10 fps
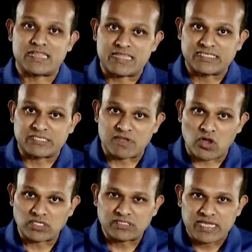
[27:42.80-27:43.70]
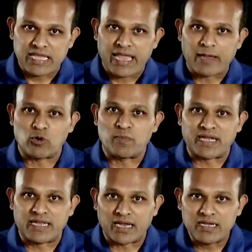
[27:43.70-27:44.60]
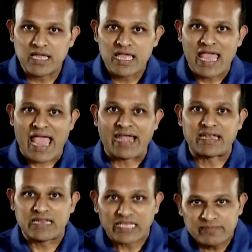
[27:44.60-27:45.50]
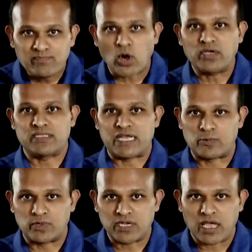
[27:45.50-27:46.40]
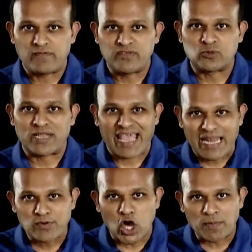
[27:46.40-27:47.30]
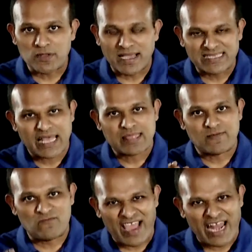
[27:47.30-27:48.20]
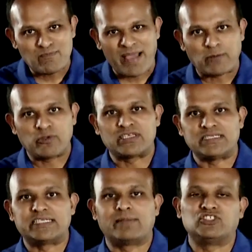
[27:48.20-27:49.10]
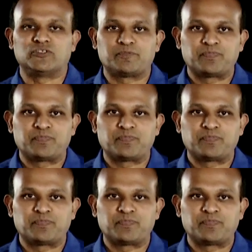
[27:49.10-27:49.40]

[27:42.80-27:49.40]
This is because it would be done at another point in the network, which would help optimize the WAN bandwidth consumption.